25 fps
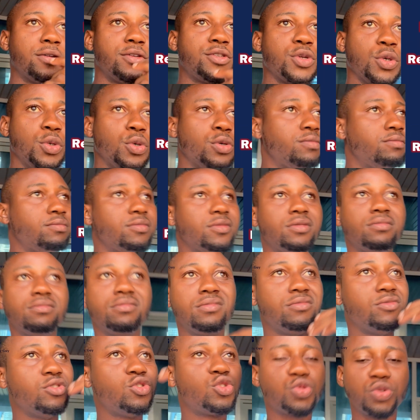So
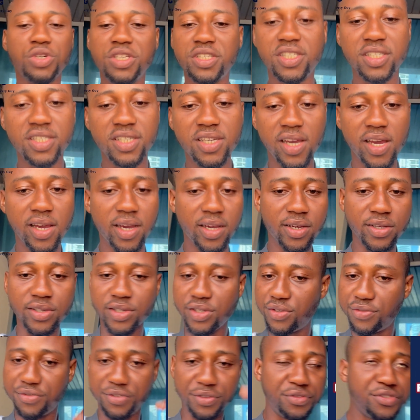20
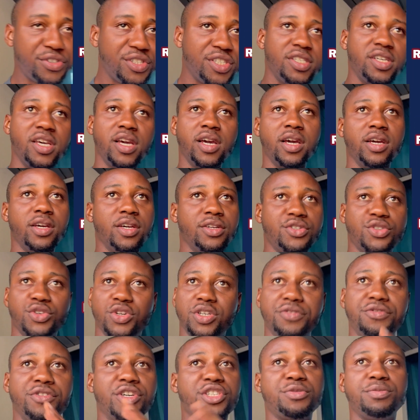years, 50 years, your
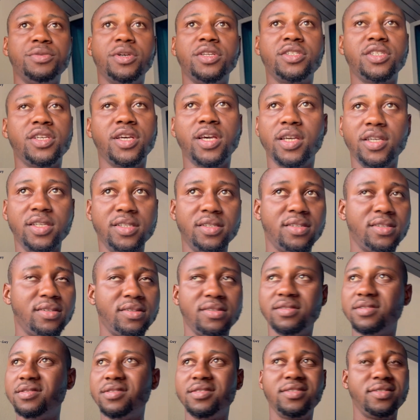investment here is
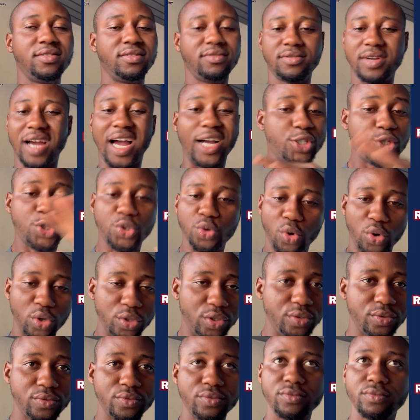assured,
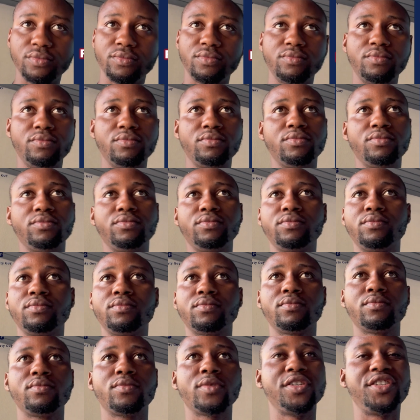
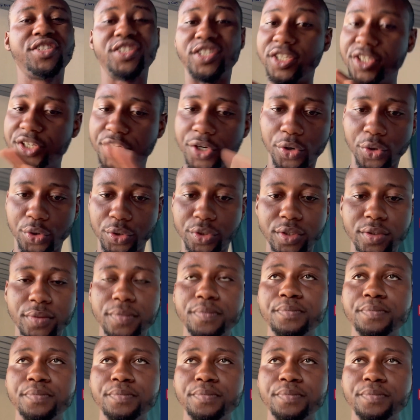secured.